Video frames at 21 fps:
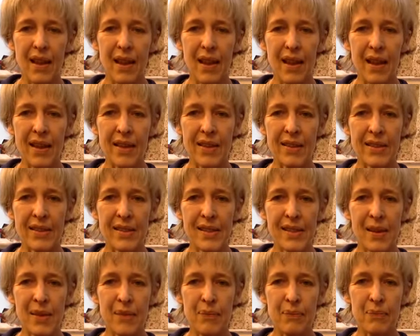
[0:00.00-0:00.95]
And
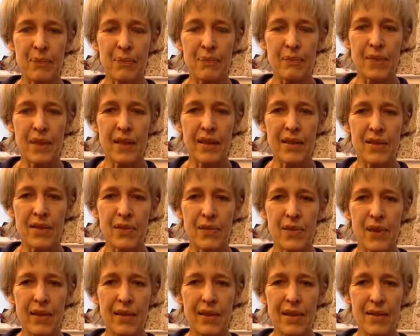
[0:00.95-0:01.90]
um, it's
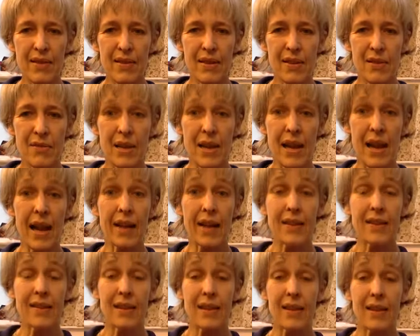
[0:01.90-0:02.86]
very
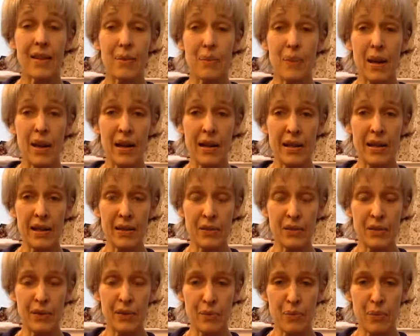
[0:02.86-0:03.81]
relaxing, apparently,
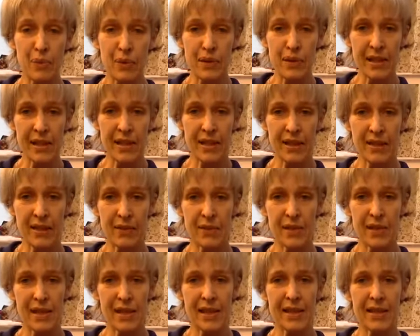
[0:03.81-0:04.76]
for the body. It can
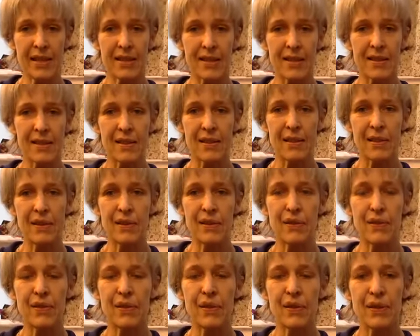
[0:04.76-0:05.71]
release a lot
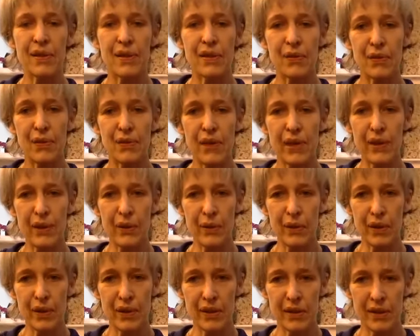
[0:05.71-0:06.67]
of the, the
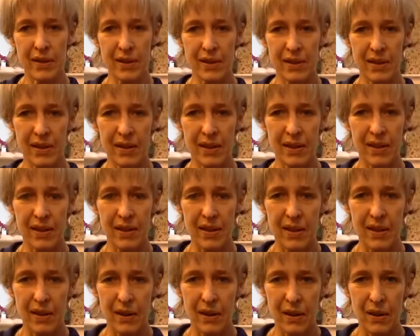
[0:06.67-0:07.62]
feel-good
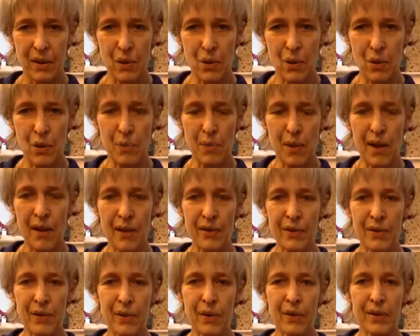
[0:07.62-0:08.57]

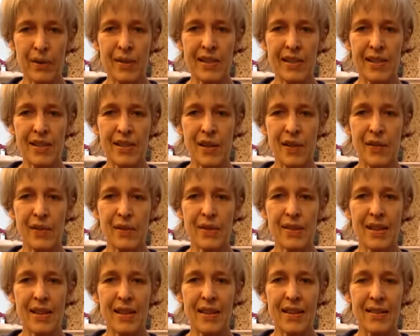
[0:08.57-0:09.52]
hormone,
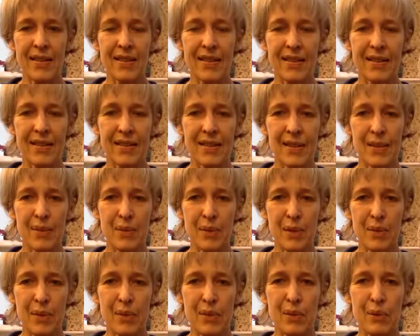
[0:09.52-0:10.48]
oxytocin,
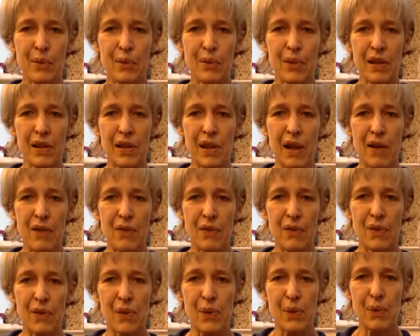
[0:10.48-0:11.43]
sometimes called the love
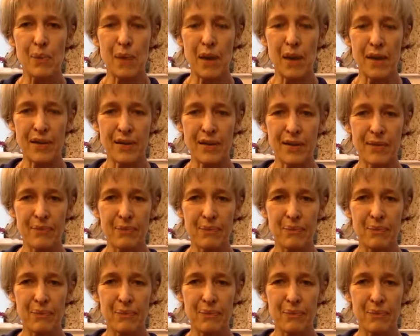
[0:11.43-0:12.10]
hormone.